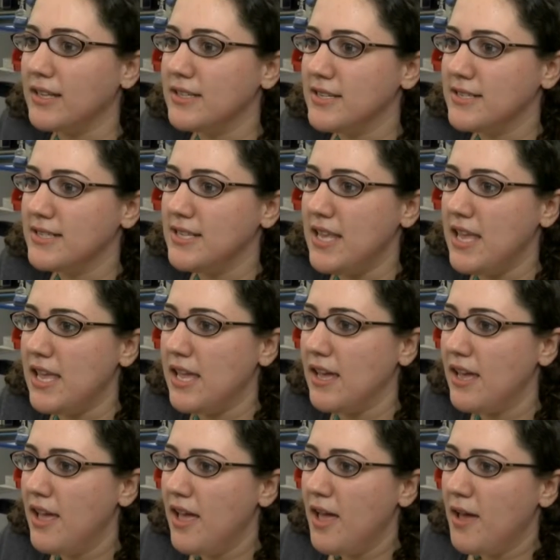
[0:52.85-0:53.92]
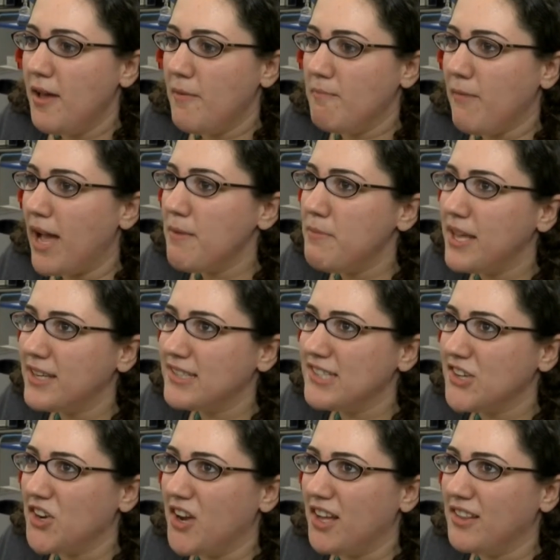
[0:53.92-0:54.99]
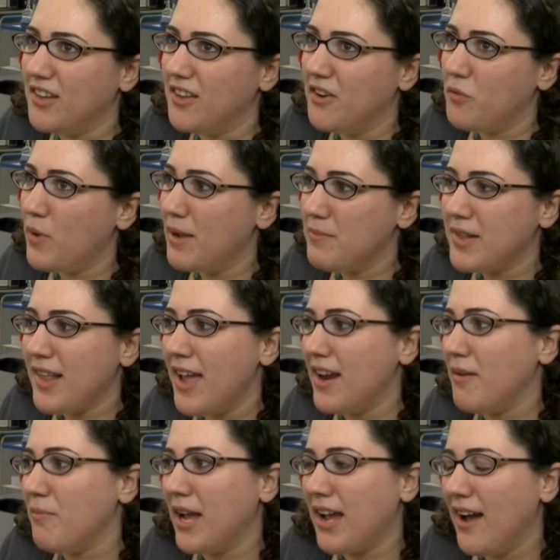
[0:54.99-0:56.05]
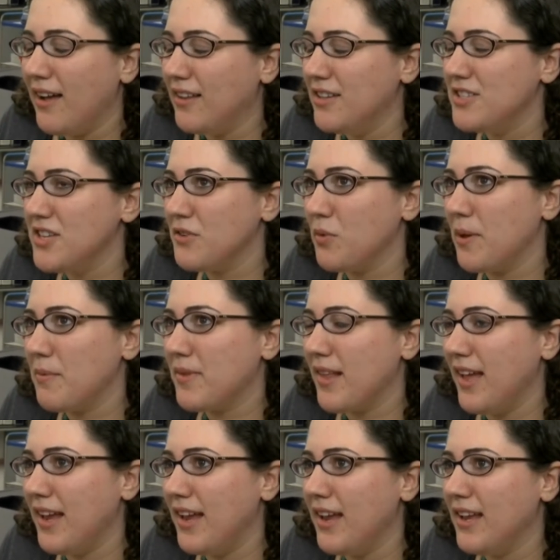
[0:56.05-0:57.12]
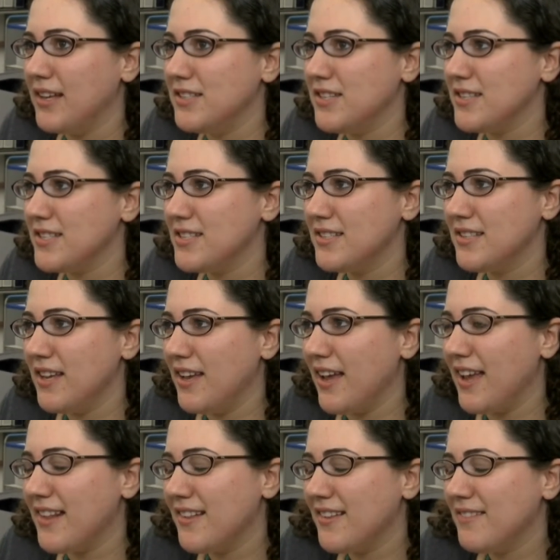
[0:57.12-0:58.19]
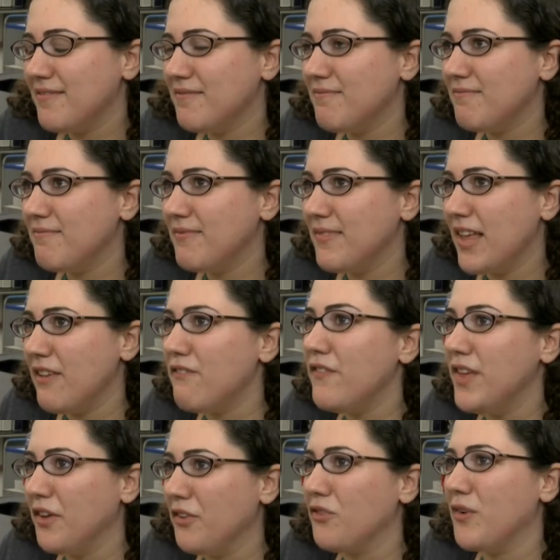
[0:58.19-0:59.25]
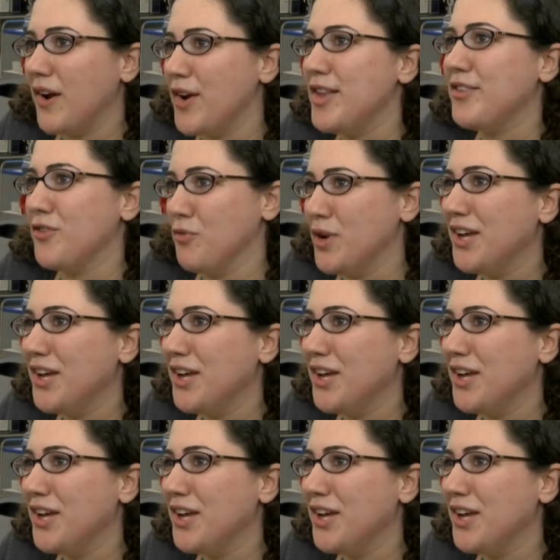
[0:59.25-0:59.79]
and then to see my picture on their website, on my college's website, it just, I, it feels very